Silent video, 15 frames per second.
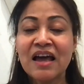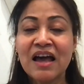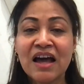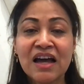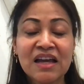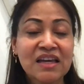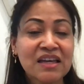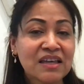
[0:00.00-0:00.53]

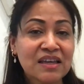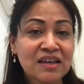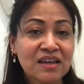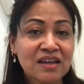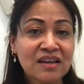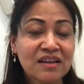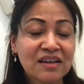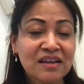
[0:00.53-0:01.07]
I
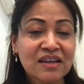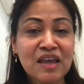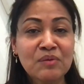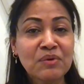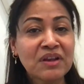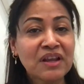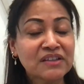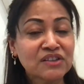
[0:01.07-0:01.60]
came
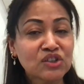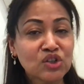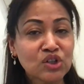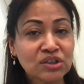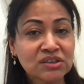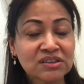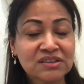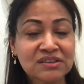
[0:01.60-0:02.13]
in as a
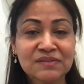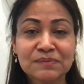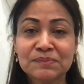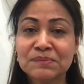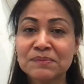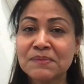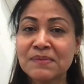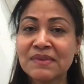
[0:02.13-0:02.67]
nurse,
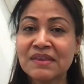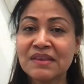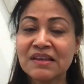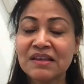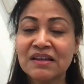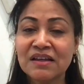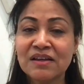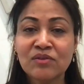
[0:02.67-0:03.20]

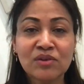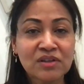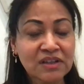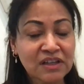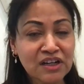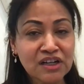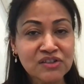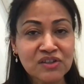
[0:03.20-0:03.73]

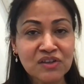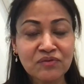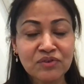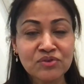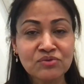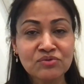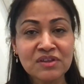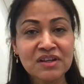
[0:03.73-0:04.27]
did nursing
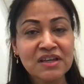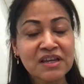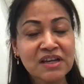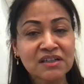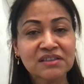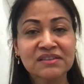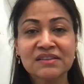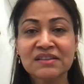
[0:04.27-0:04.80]
for 2, 3
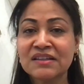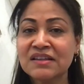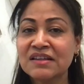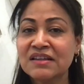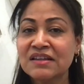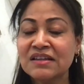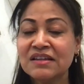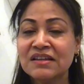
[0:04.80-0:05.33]
years.
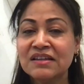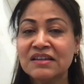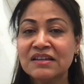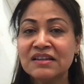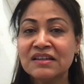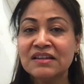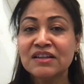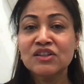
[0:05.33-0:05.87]

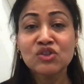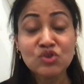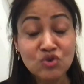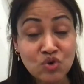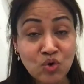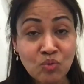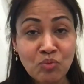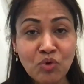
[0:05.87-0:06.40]
To
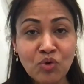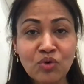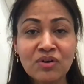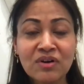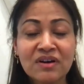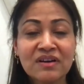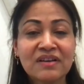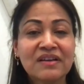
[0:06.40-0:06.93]
know
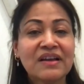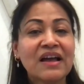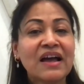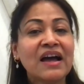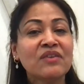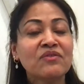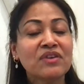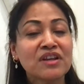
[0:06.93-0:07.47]
more,
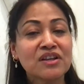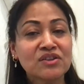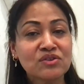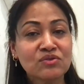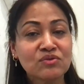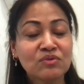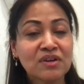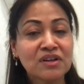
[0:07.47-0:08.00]
I went
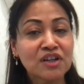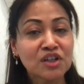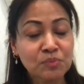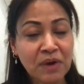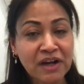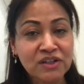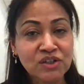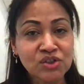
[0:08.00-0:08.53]
into nurse
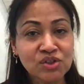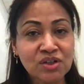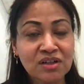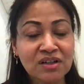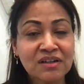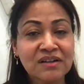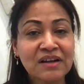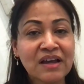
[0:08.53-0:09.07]

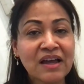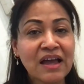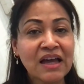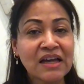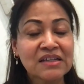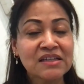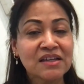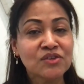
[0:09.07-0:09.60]
practitioner
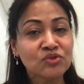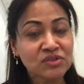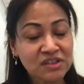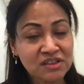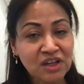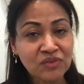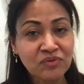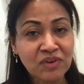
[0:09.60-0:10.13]
at
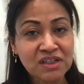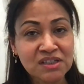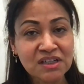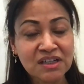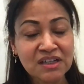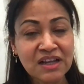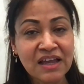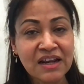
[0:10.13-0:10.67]
UT
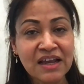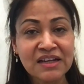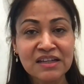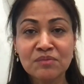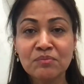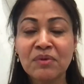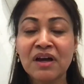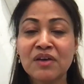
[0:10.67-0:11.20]
Southwestern and I
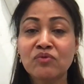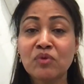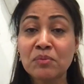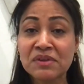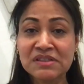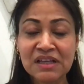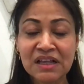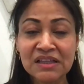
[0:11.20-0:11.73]
did my
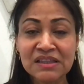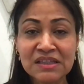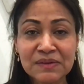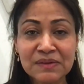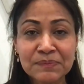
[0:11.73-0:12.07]
women's health.